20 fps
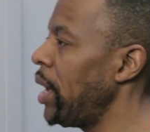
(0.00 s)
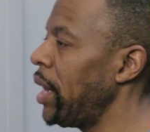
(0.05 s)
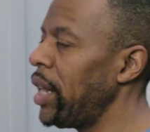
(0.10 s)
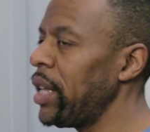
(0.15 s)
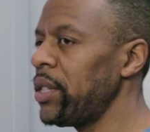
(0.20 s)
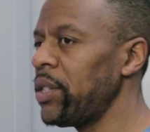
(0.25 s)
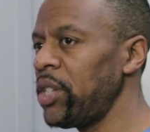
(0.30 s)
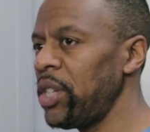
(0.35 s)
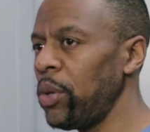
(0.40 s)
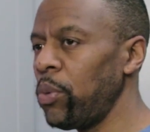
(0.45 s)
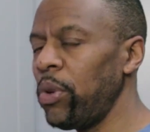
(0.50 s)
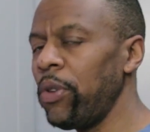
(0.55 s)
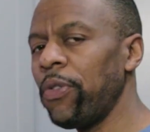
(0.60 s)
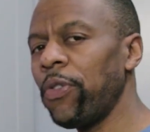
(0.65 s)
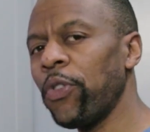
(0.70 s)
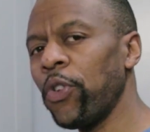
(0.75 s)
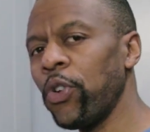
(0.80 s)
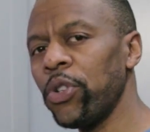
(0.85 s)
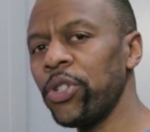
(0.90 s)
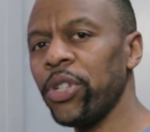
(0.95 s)
Let's see, we
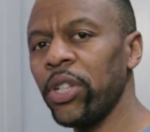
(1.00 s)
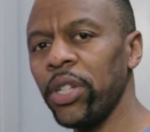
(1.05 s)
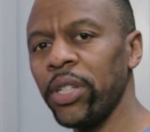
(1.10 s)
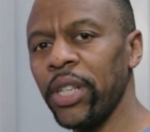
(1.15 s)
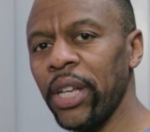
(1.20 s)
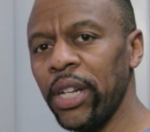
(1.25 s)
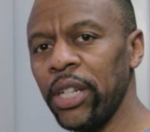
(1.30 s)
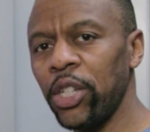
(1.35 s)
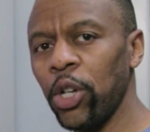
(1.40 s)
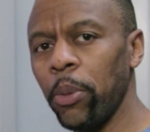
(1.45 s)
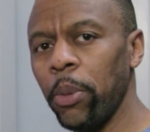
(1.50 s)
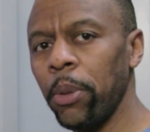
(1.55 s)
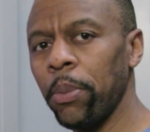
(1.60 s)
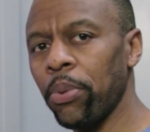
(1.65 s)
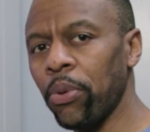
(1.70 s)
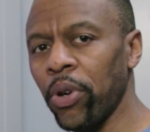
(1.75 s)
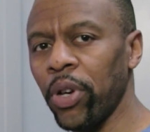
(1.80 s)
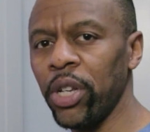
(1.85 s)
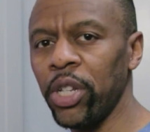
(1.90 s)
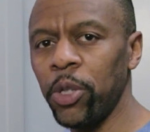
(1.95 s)
first looked at Adobe
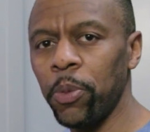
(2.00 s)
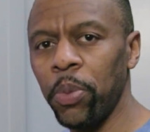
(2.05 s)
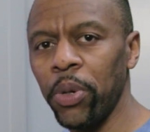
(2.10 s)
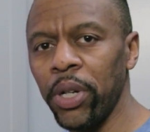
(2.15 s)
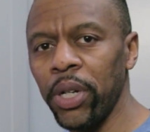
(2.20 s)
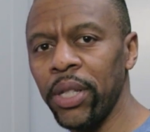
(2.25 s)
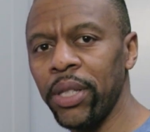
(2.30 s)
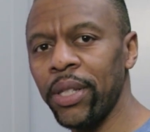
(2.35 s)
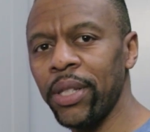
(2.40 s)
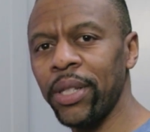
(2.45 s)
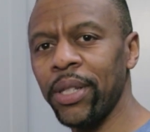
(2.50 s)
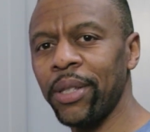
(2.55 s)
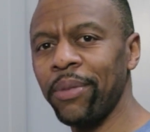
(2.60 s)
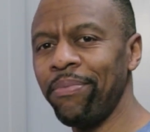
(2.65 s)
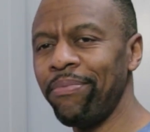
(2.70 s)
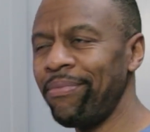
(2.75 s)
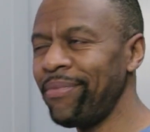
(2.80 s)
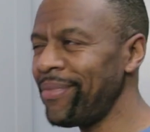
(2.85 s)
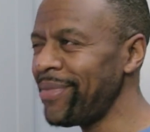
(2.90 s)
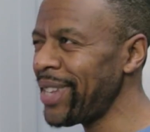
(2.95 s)
Bridge, but it's
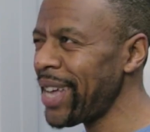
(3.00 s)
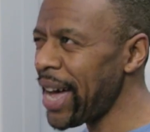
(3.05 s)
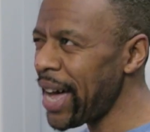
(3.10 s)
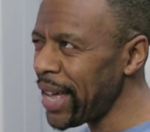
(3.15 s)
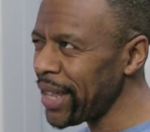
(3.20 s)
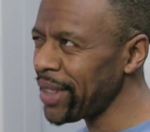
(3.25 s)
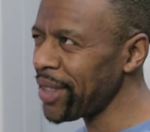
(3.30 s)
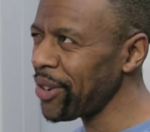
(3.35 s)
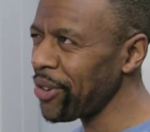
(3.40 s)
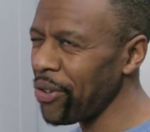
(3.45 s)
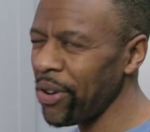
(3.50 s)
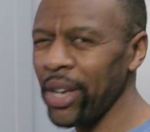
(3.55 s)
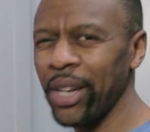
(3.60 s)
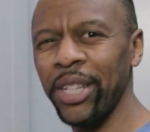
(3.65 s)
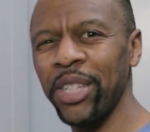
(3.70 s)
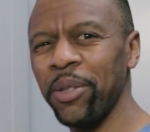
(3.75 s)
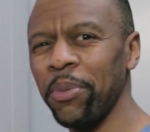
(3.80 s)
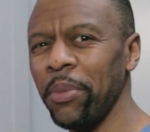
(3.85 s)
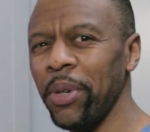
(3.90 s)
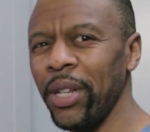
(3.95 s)
not the
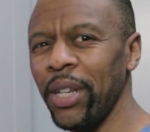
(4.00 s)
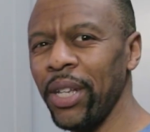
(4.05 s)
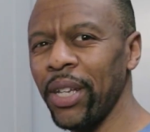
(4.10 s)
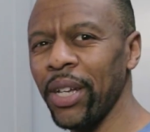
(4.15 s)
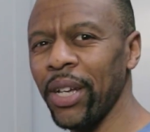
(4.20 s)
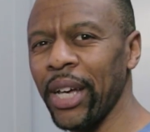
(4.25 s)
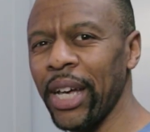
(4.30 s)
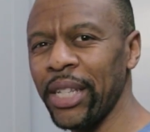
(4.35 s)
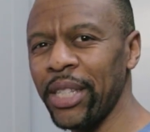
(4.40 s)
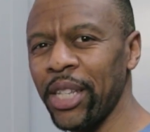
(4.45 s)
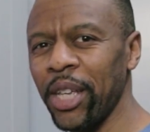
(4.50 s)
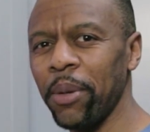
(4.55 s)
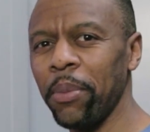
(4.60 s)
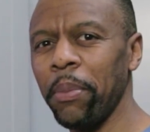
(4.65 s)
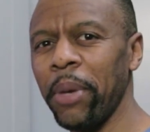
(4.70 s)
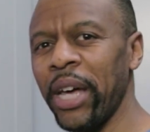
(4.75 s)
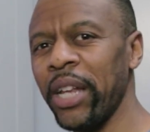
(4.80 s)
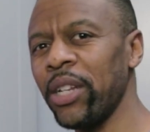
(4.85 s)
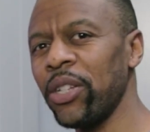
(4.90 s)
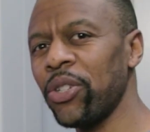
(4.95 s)
greatest media asset
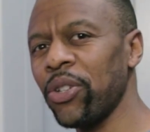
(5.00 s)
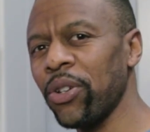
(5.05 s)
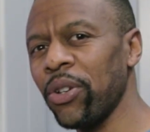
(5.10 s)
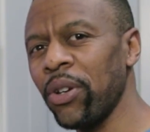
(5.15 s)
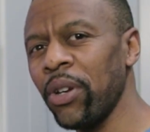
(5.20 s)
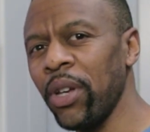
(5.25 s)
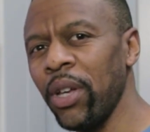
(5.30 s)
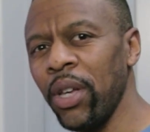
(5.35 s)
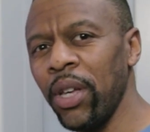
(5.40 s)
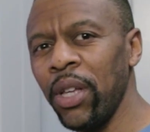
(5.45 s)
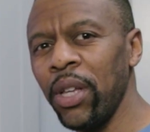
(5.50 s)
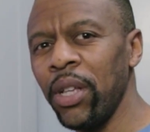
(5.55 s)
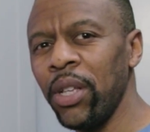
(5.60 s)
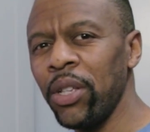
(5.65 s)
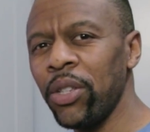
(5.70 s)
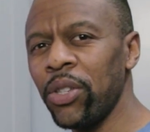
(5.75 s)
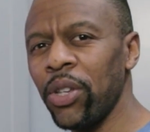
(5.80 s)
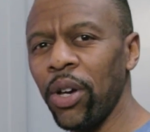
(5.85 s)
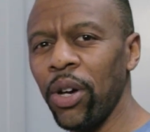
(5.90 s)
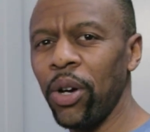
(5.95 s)
manager,
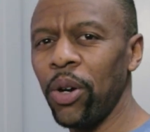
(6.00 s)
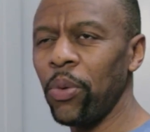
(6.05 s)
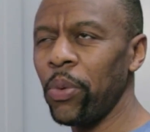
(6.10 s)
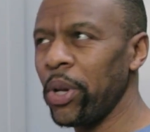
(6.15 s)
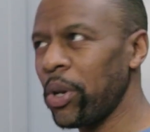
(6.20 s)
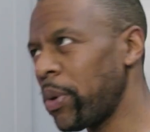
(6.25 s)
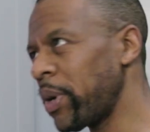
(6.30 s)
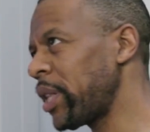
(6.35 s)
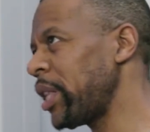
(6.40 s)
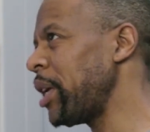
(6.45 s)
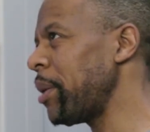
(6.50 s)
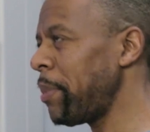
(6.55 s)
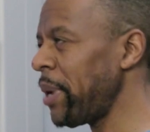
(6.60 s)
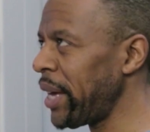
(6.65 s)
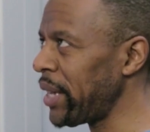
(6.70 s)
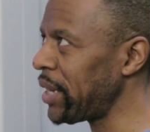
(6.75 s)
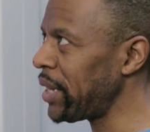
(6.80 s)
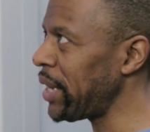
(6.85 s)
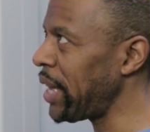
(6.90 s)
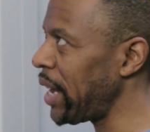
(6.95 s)
so we quickly
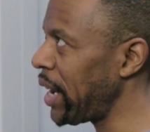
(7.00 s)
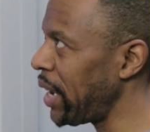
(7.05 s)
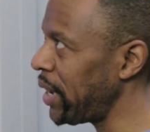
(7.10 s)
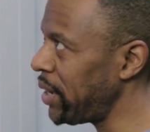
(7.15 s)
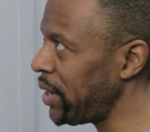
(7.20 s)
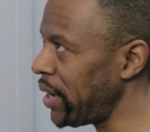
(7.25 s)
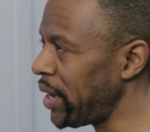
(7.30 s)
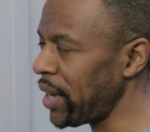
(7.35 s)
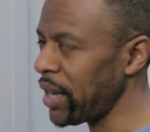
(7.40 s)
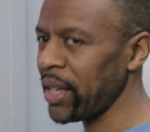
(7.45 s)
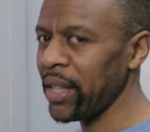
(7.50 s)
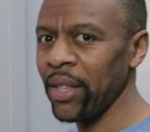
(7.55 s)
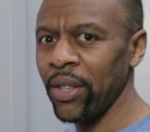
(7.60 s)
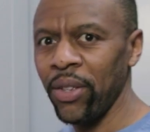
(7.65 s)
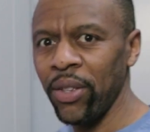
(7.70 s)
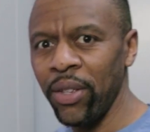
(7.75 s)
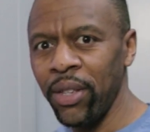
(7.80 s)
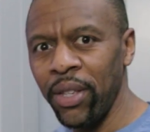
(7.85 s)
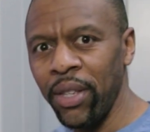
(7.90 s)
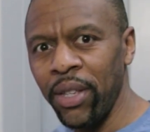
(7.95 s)
abandoned that idea.
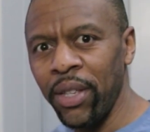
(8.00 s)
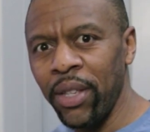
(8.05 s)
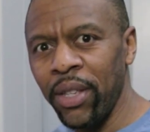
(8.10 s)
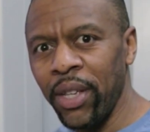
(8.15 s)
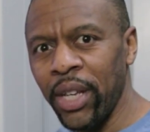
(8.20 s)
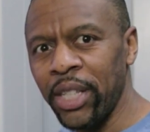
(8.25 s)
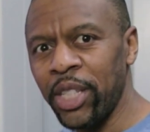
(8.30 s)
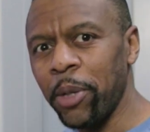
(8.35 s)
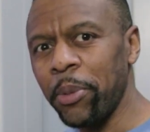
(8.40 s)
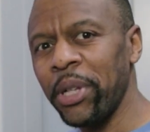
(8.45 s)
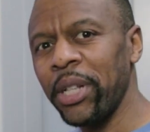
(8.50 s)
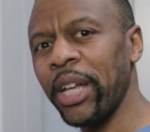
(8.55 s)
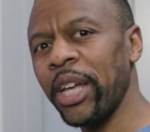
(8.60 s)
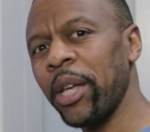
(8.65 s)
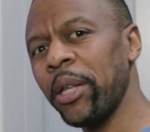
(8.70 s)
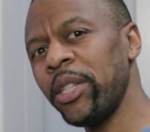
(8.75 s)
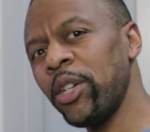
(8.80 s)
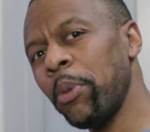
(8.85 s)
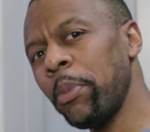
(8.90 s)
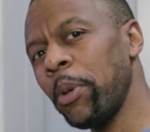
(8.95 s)
And something like
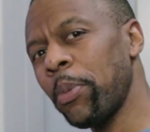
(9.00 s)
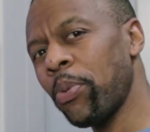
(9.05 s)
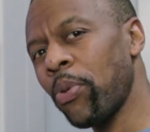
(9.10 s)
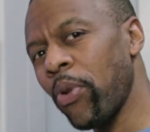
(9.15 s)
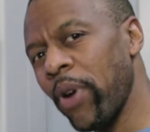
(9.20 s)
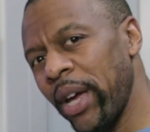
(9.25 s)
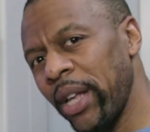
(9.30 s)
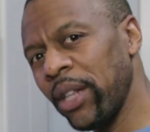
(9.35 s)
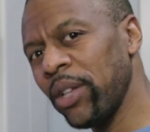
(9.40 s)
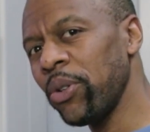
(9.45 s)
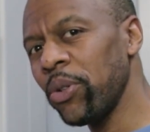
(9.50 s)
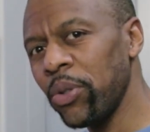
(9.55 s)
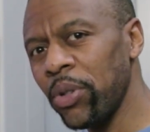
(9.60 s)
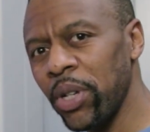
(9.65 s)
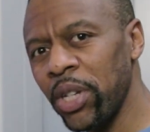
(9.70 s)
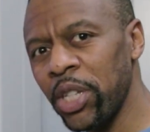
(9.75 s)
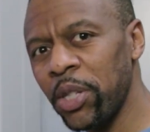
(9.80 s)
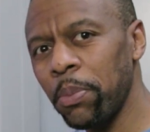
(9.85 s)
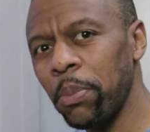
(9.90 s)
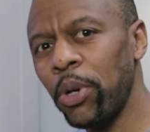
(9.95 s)
Adobe Prelude
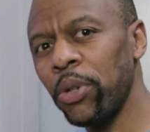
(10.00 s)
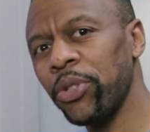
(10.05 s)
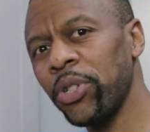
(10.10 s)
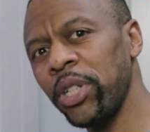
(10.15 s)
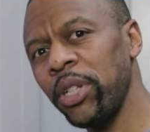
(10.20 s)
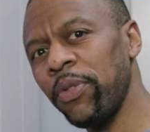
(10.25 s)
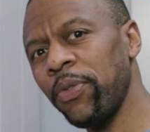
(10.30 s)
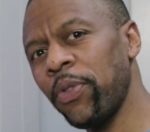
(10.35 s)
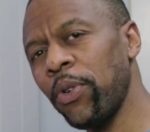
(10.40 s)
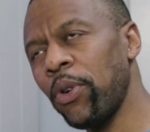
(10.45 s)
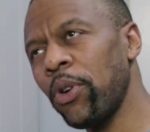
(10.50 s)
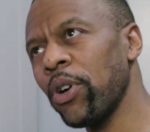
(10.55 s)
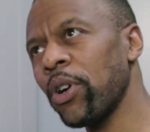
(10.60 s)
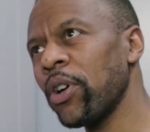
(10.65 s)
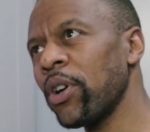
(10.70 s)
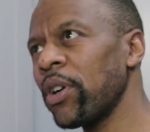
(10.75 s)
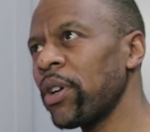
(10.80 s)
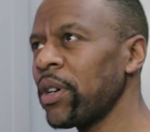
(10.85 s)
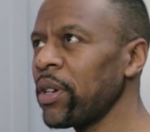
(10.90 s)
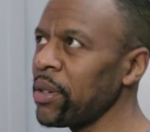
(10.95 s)
is mostly
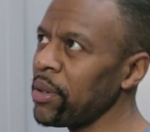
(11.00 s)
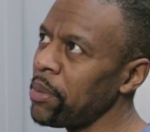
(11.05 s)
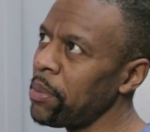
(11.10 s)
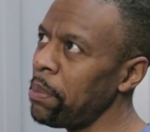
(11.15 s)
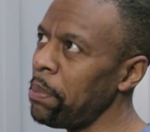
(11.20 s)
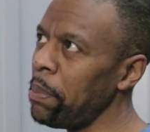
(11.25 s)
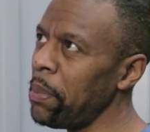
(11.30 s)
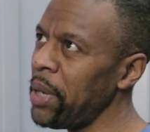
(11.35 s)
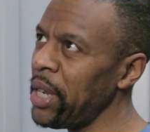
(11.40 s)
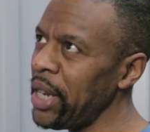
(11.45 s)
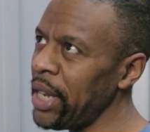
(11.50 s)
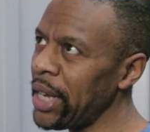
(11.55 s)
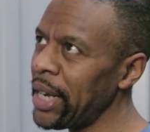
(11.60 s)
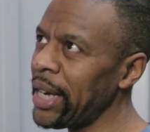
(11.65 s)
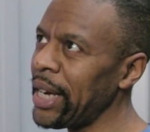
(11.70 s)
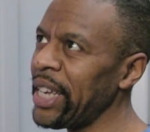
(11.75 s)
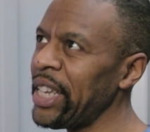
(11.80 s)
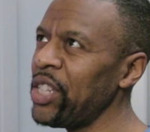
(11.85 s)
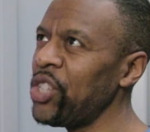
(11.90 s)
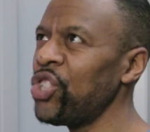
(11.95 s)
for
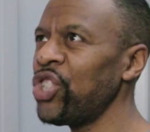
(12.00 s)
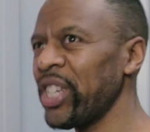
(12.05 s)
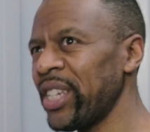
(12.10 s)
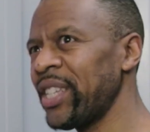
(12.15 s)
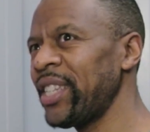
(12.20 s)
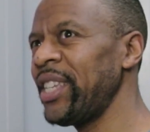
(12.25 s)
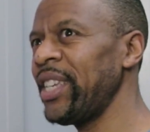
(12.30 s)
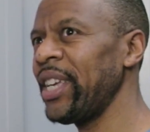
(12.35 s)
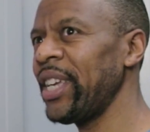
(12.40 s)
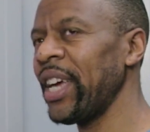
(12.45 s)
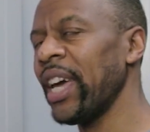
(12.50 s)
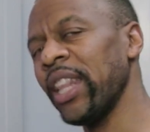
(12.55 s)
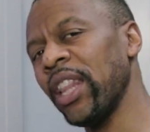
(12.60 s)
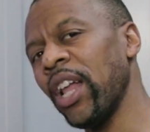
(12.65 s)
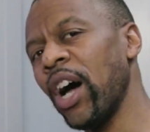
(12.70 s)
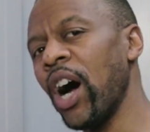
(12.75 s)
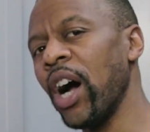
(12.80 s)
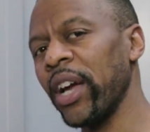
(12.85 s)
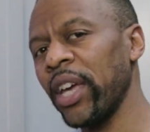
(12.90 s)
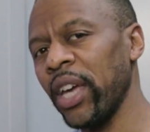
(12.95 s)
media ingesting and
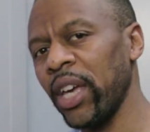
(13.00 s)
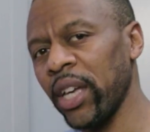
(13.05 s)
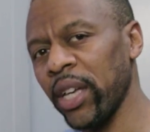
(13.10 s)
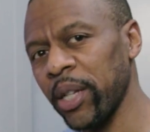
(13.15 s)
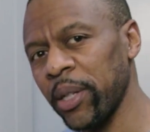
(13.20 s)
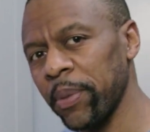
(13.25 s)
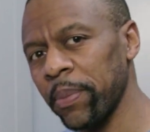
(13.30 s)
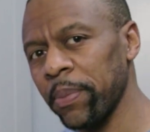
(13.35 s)
logging.